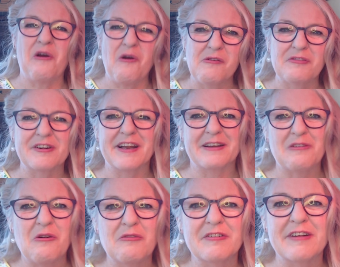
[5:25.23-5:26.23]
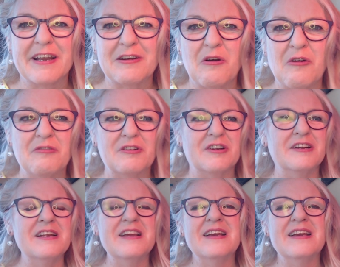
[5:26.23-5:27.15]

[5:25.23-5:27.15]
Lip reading: over and over and over